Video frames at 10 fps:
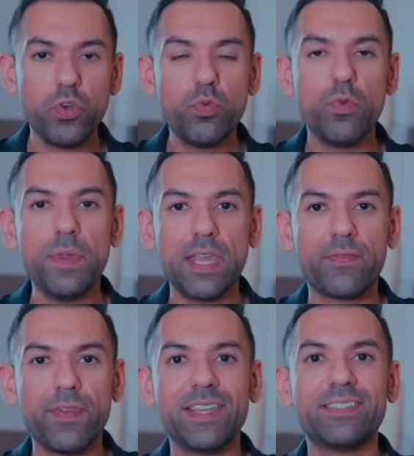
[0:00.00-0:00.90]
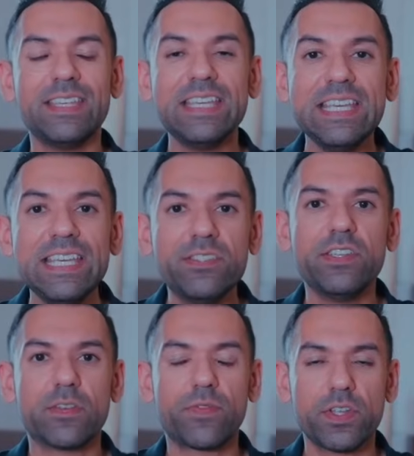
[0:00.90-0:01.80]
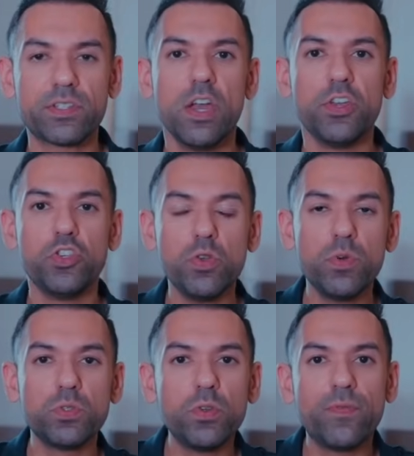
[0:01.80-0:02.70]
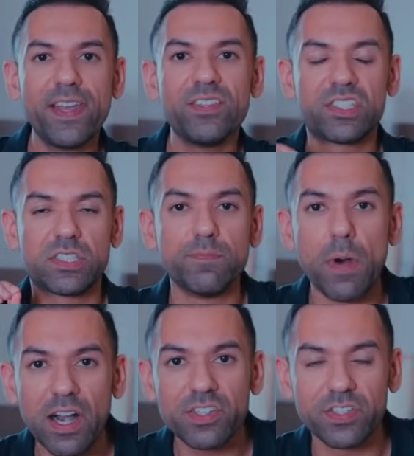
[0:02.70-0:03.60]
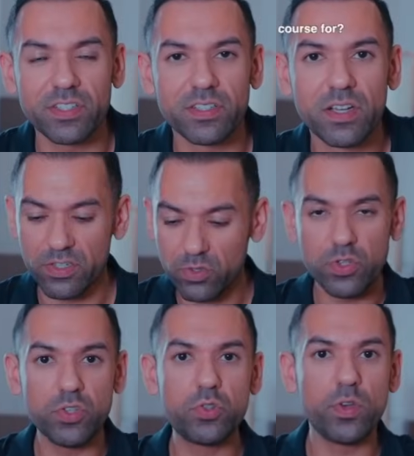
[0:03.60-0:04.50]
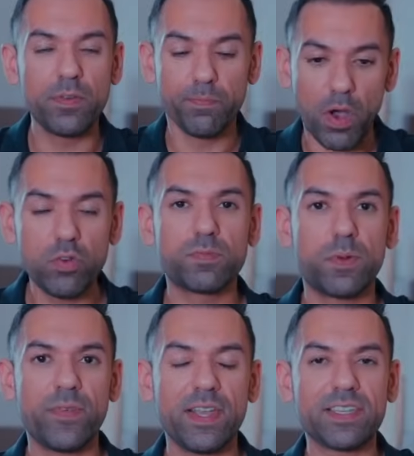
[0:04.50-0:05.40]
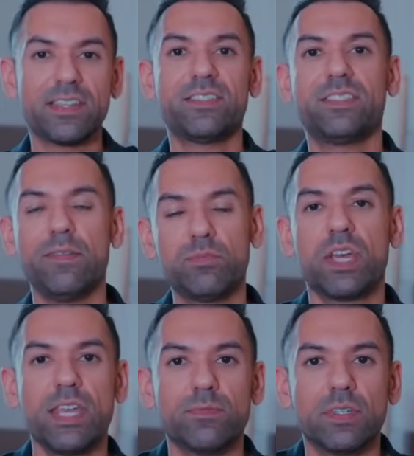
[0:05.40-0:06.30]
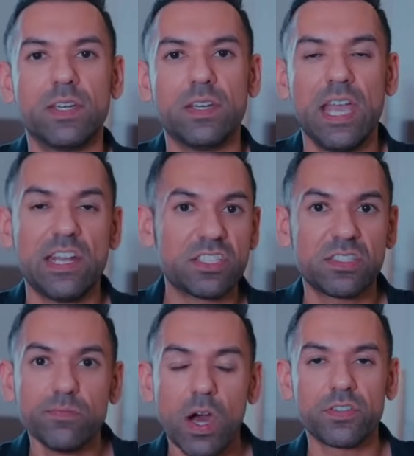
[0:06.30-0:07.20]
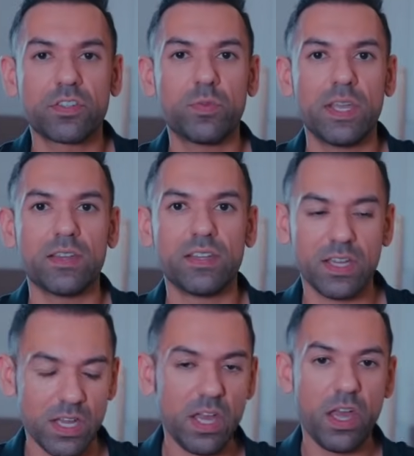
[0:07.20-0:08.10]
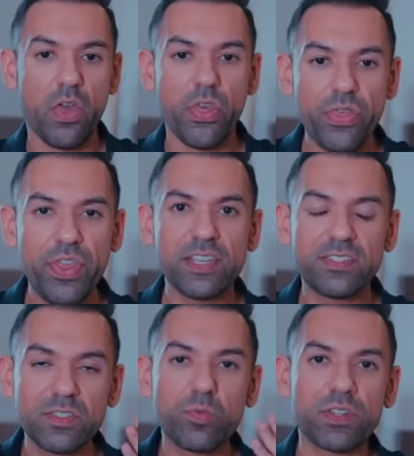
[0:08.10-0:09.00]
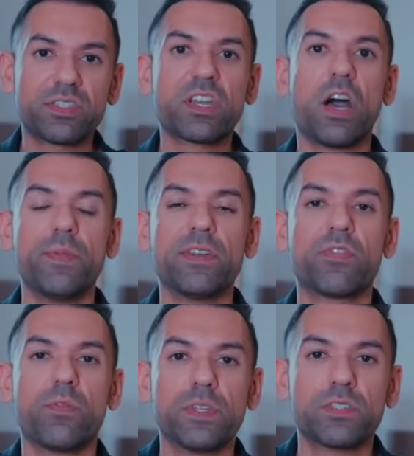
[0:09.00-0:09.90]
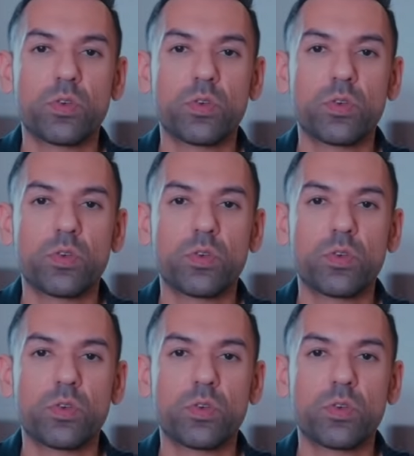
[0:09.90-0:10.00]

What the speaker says: will make things easier for yourself. You will do things smarter. So you're doing multiple things at the same time in a smarter way. This is what's coming from this